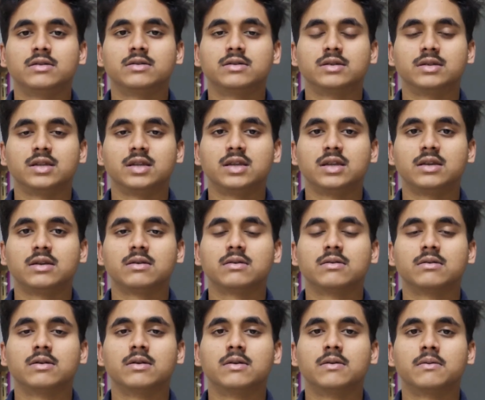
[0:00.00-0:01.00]
The
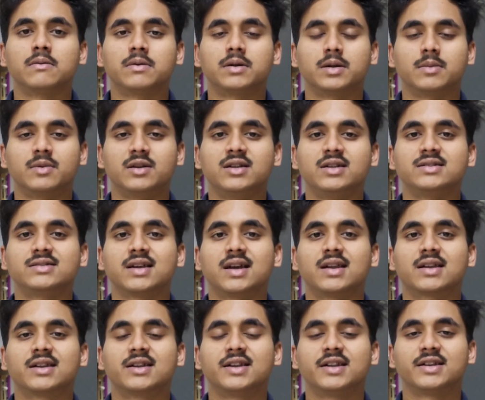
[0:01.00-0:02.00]
double disc
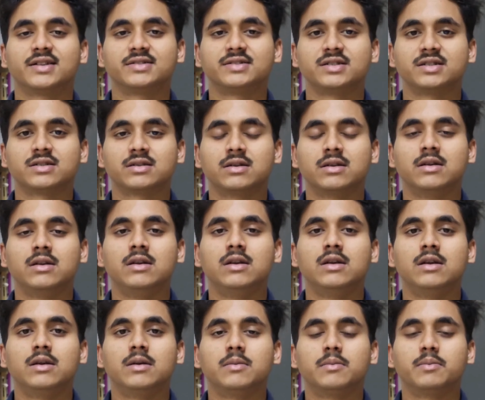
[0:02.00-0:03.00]
architecture
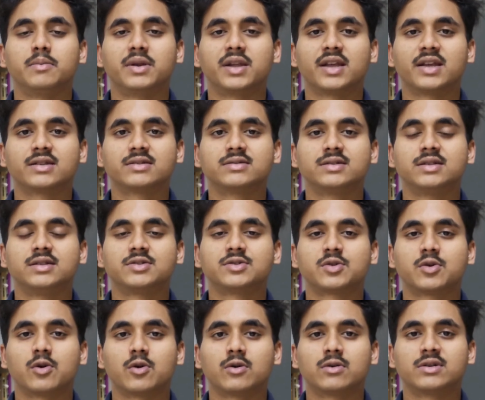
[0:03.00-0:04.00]
breaks the
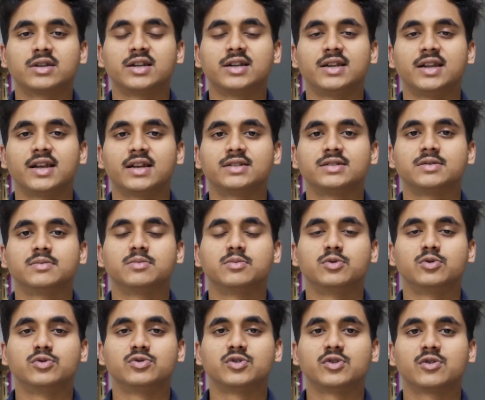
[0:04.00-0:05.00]
strong detached
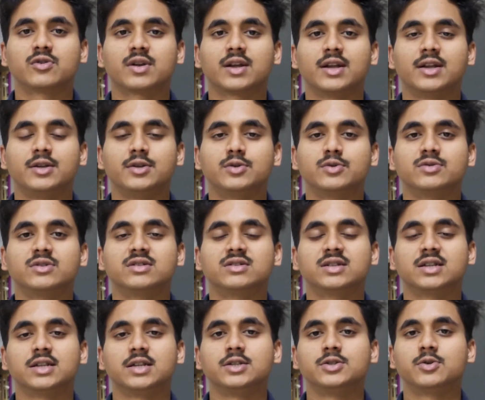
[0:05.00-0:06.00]
bow shock into the
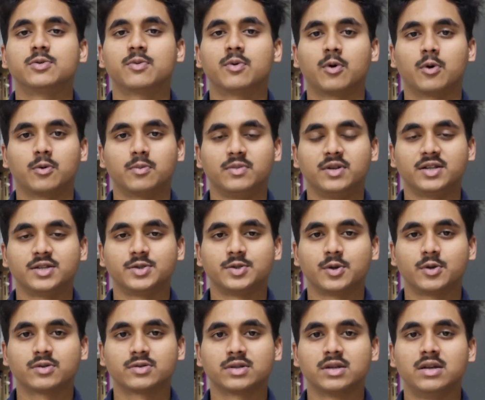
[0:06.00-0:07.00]
series of oblique
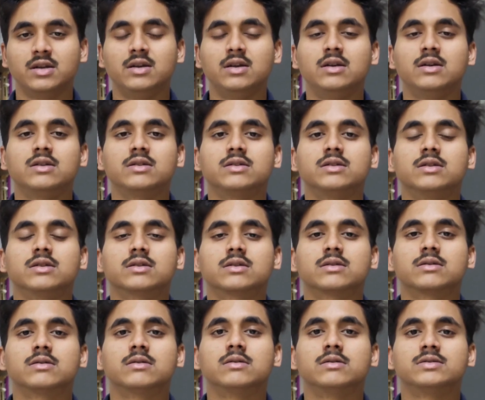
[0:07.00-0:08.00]
shocks. The
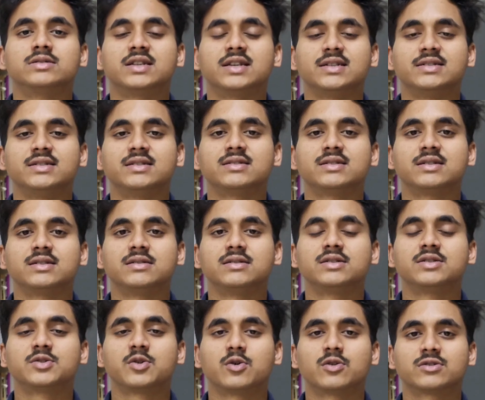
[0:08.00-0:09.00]
changes in the
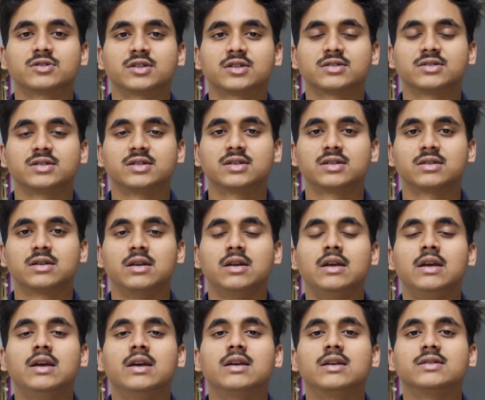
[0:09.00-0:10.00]
shock structure
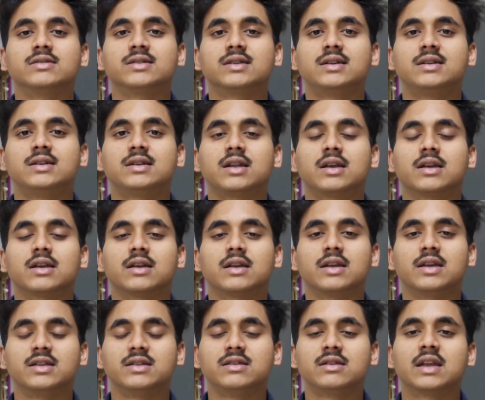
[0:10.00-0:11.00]
result
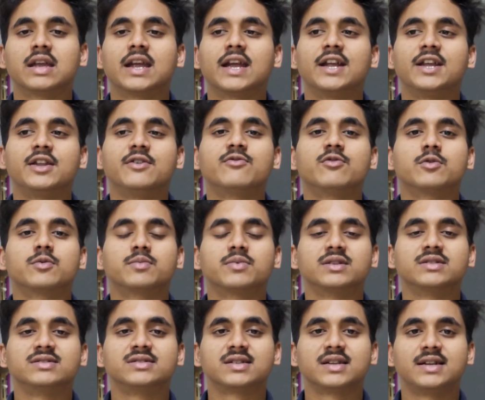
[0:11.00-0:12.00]
in
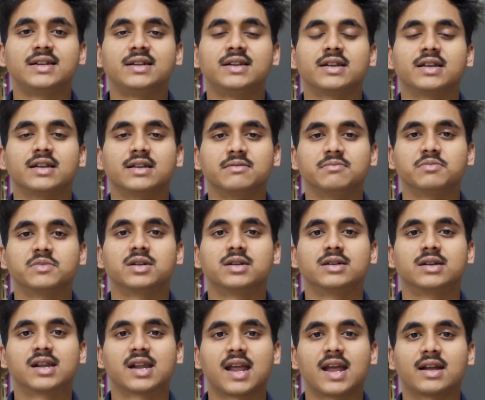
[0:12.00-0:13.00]
84% in
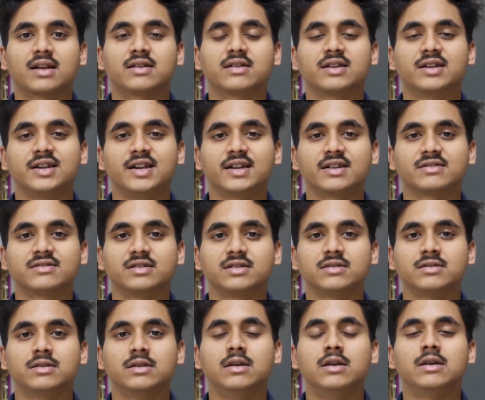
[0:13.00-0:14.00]
drag
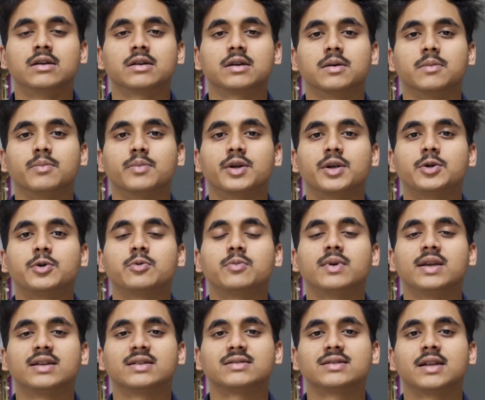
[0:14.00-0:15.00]
reduction compared to
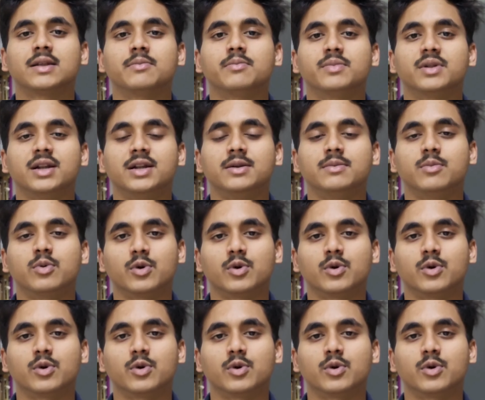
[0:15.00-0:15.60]
baseline blunt